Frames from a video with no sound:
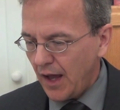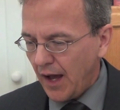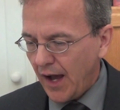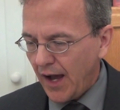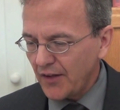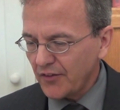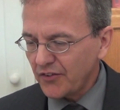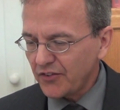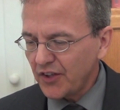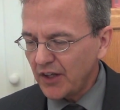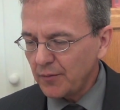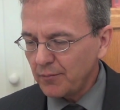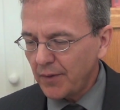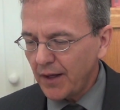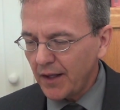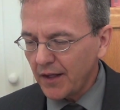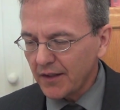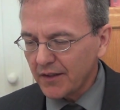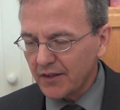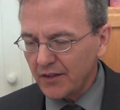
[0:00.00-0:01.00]
On St.
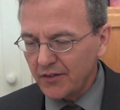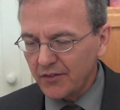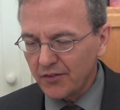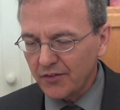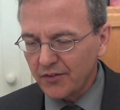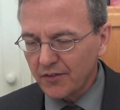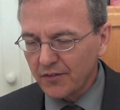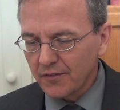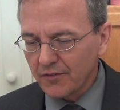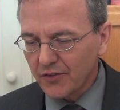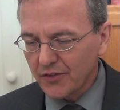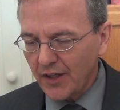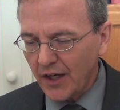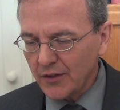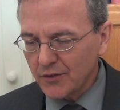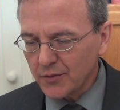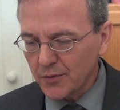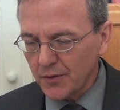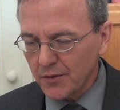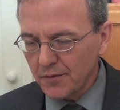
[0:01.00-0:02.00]
Malachy's
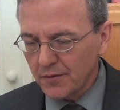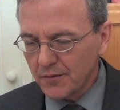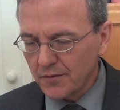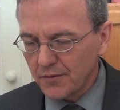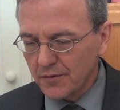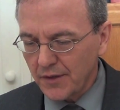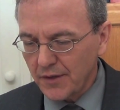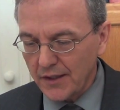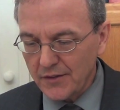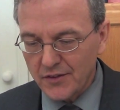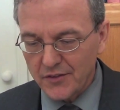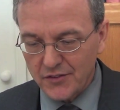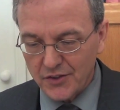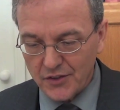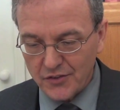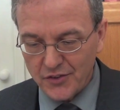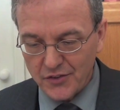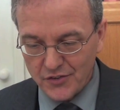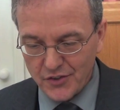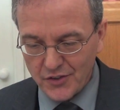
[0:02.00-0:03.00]
schedule,
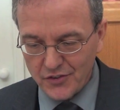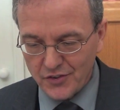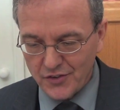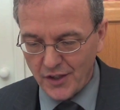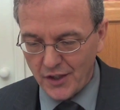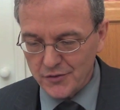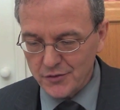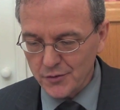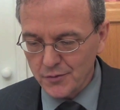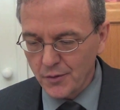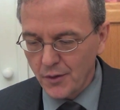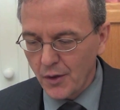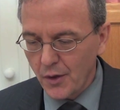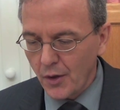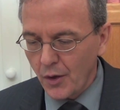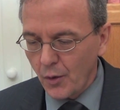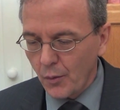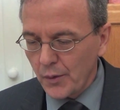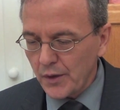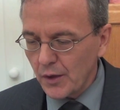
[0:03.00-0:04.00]
1966 schedule,
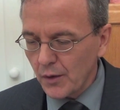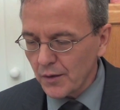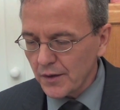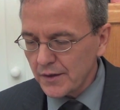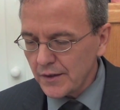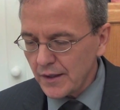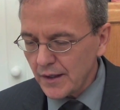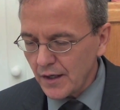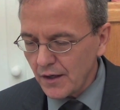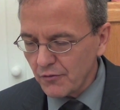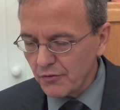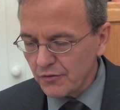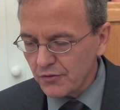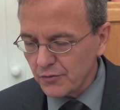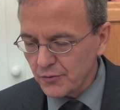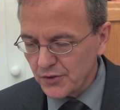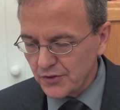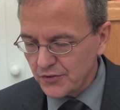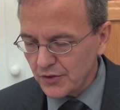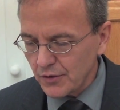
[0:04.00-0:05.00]
we will
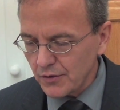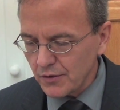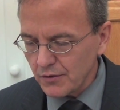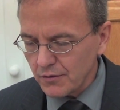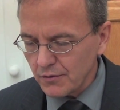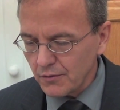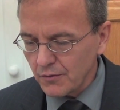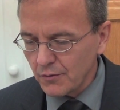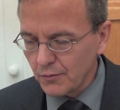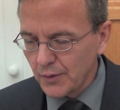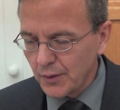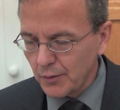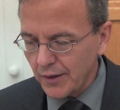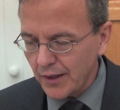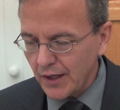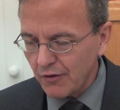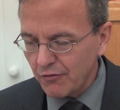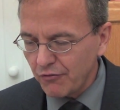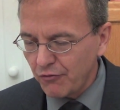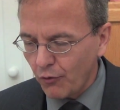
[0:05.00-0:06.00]

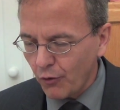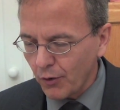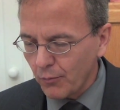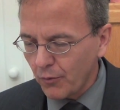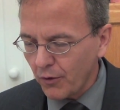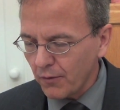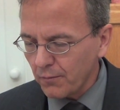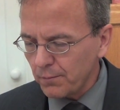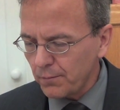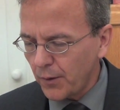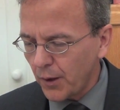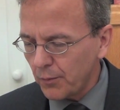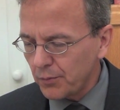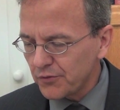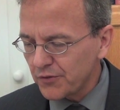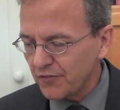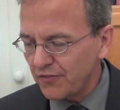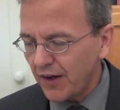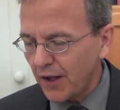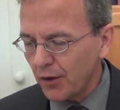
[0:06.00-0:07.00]
have 4 more
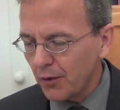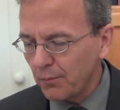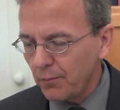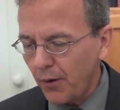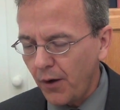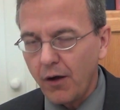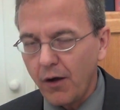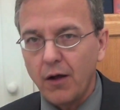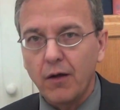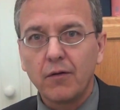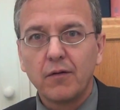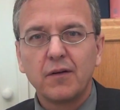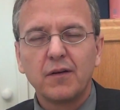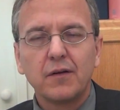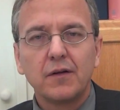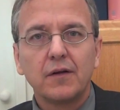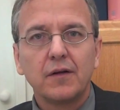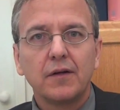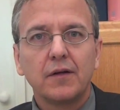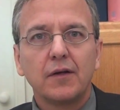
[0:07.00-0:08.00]
popes to follow Paul.
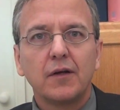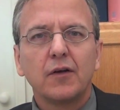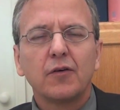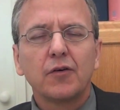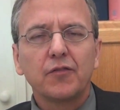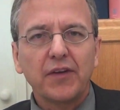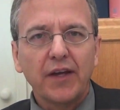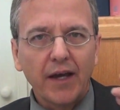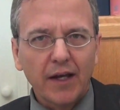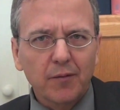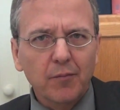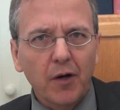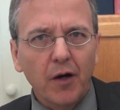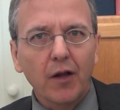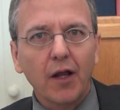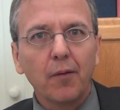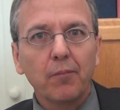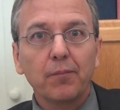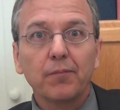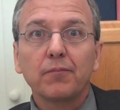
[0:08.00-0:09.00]
If you add them
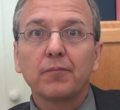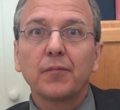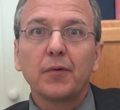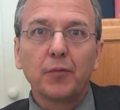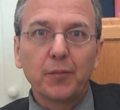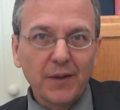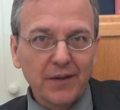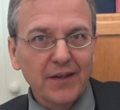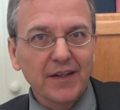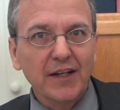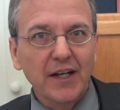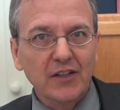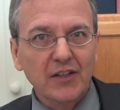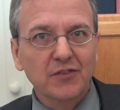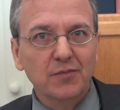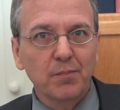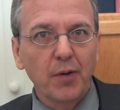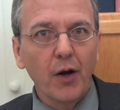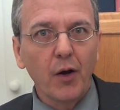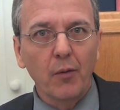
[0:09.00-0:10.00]
all up, it would be the
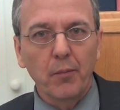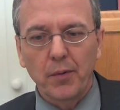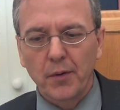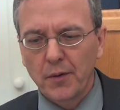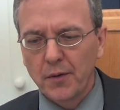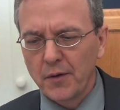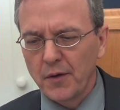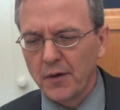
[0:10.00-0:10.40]
next pope."